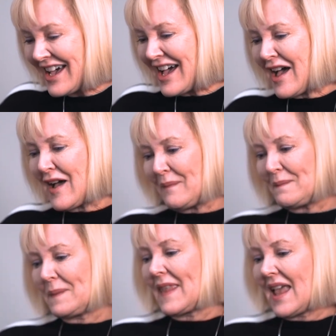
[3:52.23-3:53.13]

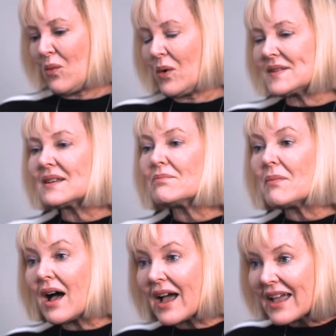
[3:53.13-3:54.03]
And was it
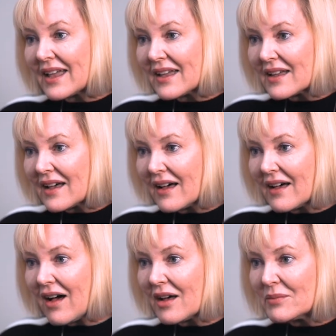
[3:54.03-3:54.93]
my
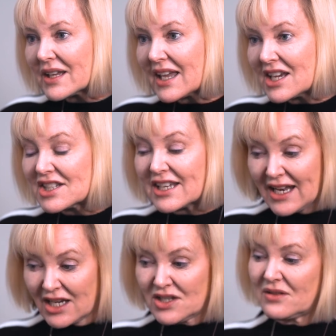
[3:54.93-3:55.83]
obligation? And
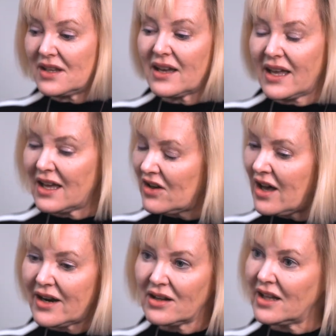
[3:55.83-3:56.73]
I do think I have a
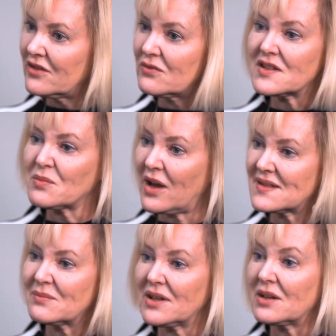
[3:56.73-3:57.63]
higher level of
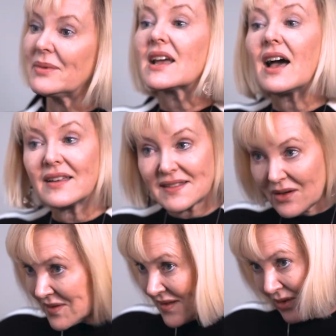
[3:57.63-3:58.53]
responsibility because I
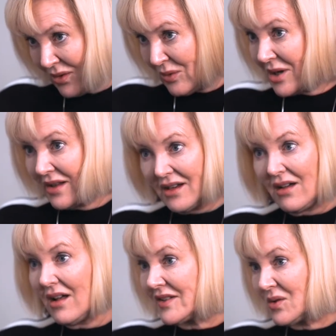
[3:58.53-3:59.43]
was the only woman on the
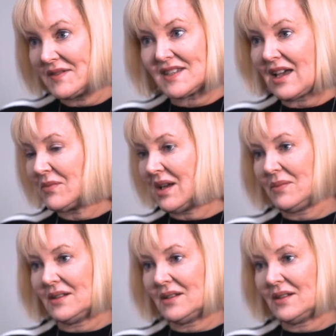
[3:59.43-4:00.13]
call to have stepped up